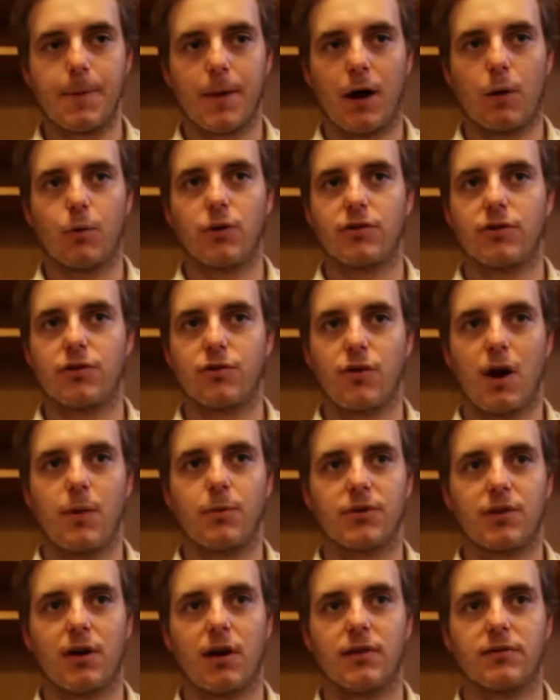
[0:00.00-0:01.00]
I wanted to
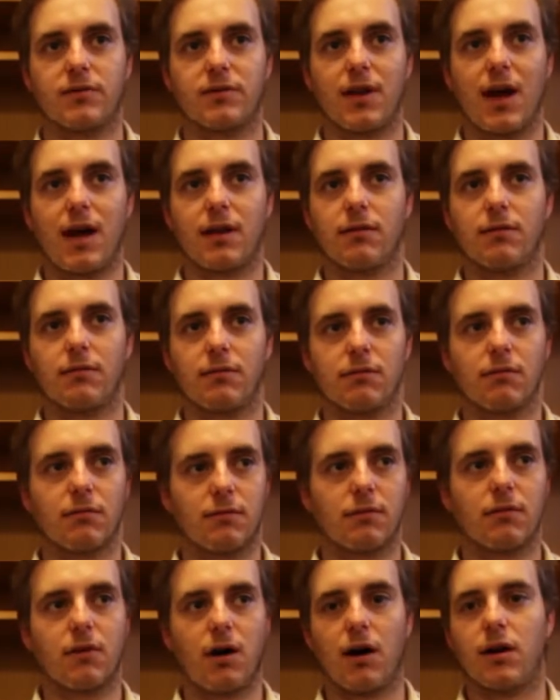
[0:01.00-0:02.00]
dramatize that
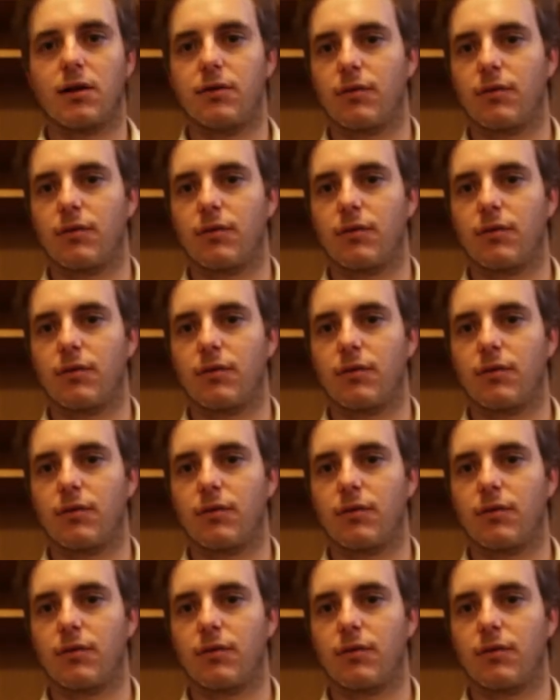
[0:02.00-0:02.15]
kind of